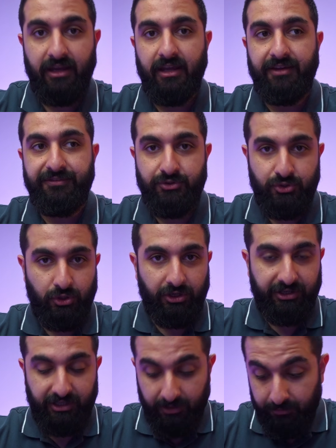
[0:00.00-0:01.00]
If you shoot
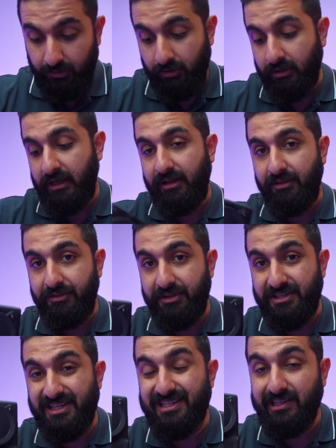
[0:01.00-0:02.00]
on a gimbal,
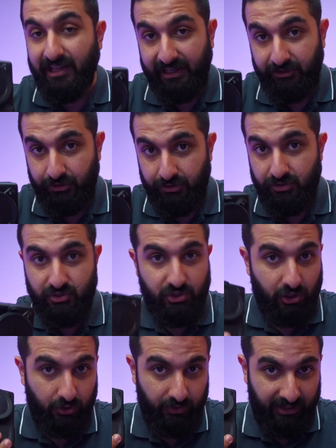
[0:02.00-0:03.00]
this is lighter,
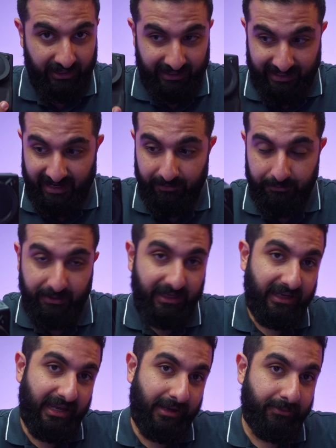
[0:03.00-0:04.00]
so it can
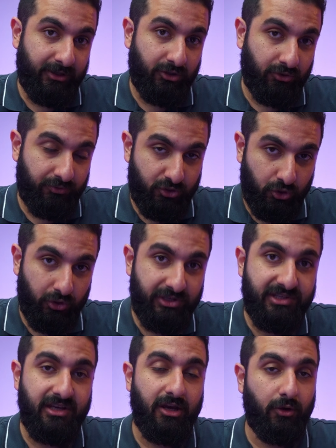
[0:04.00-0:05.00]
be a better
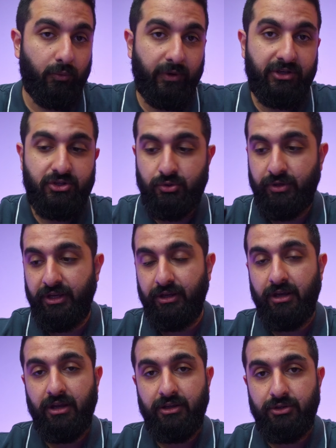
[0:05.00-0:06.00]
choice when
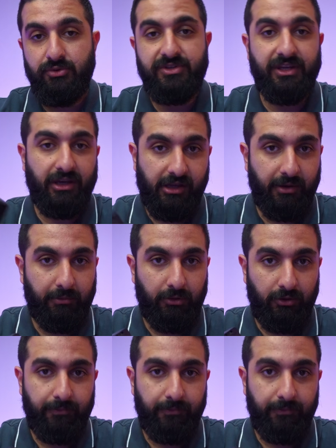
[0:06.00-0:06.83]
shooting using a gimbal.